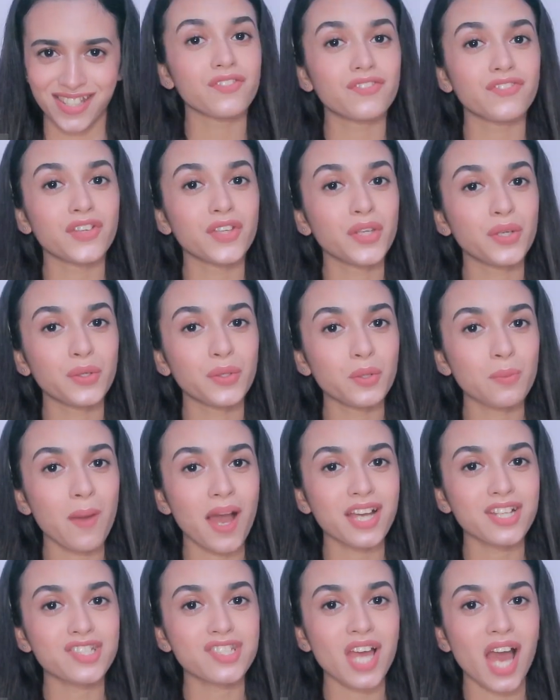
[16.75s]
If you're new to
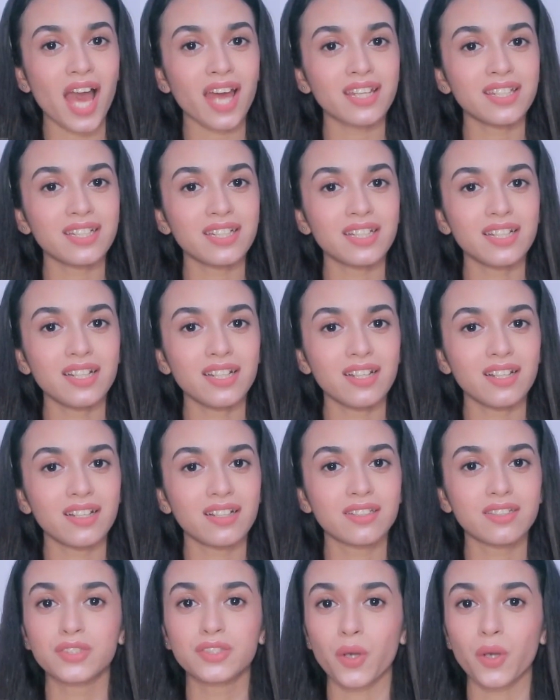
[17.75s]
my channel